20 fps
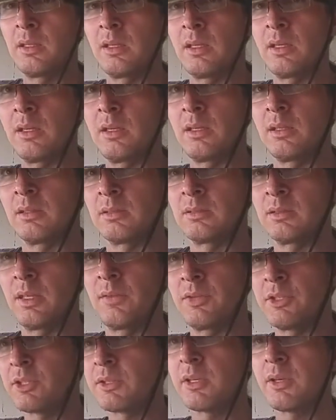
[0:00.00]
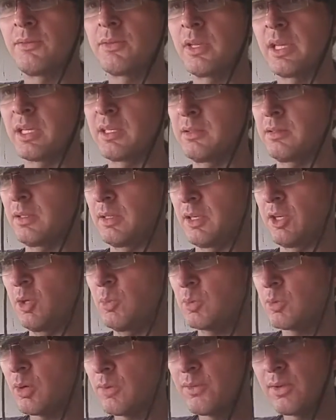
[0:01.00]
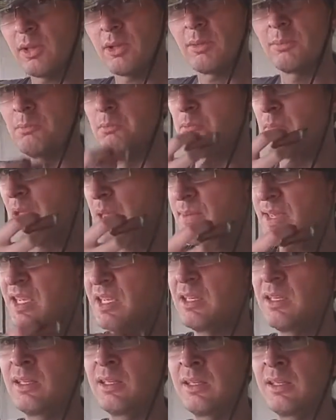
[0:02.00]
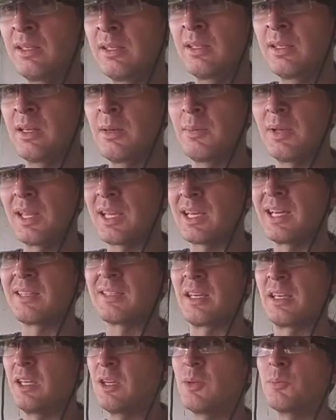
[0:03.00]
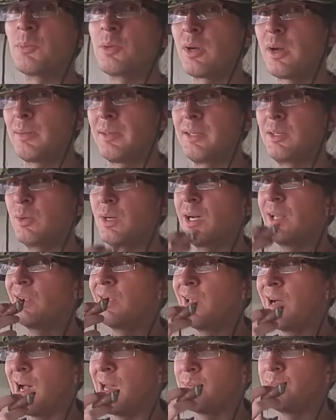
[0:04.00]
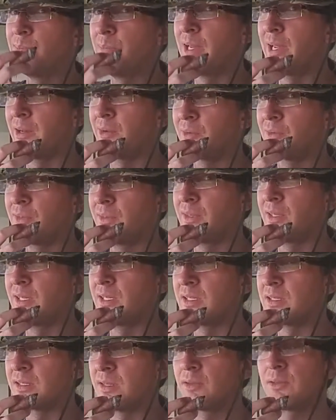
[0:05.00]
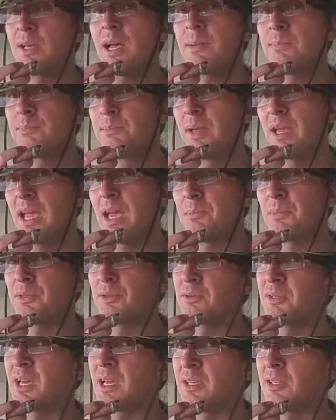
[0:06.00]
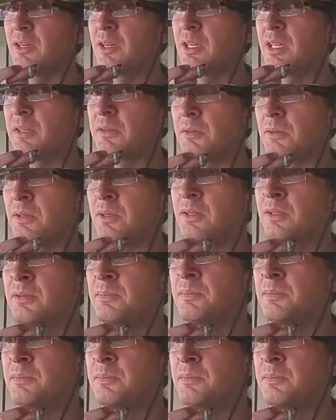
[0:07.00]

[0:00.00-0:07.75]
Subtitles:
If you're just looking for like a humidor filler, maybe. But like I said, you can probably do a lot better than these. They're not bad, but they're not good either.